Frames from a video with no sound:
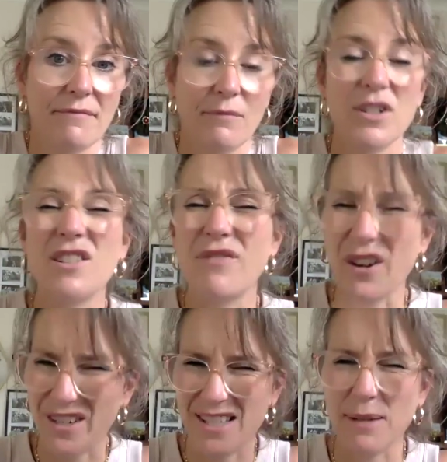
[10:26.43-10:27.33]
which is
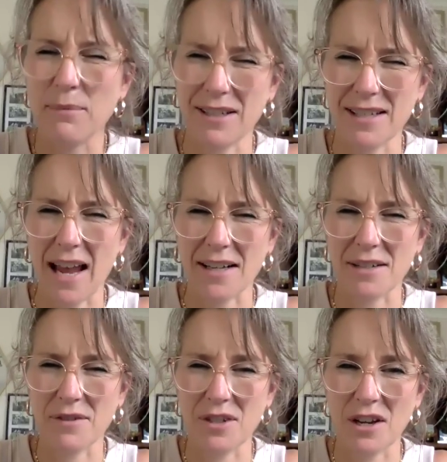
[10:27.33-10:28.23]
very similar to acts
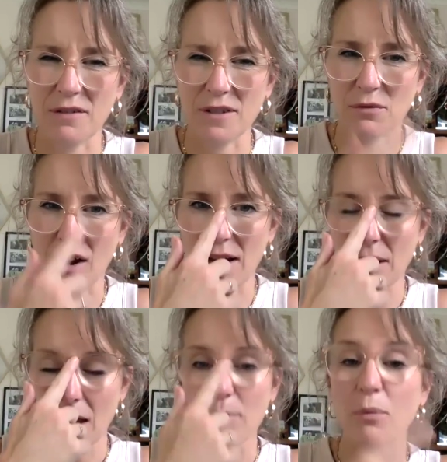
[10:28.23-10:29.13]
of service, right?
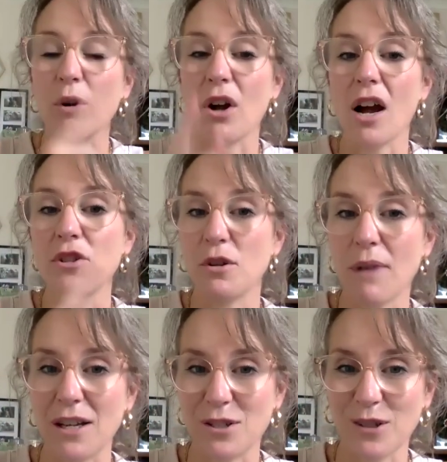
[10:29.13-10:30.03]
But what I do
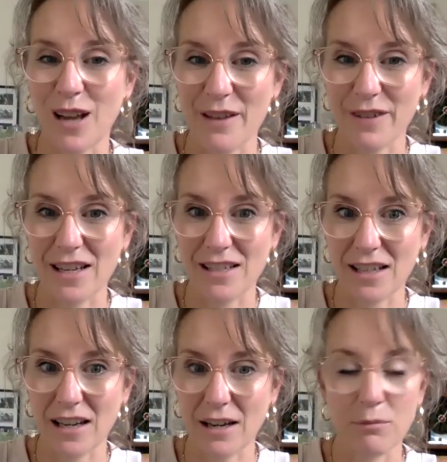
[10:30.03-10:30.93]
makes your life
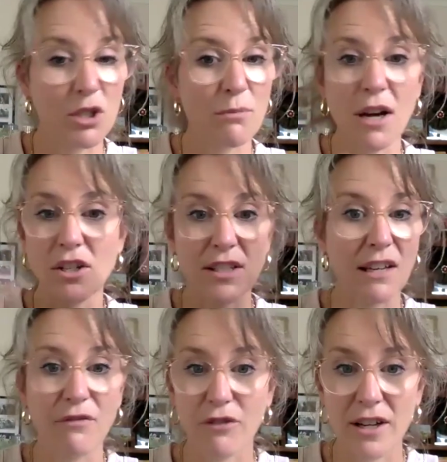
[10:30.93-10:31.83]
easier. But you might just
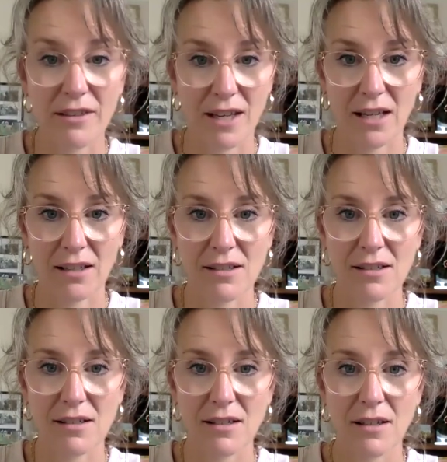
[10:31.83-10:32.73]
give free things.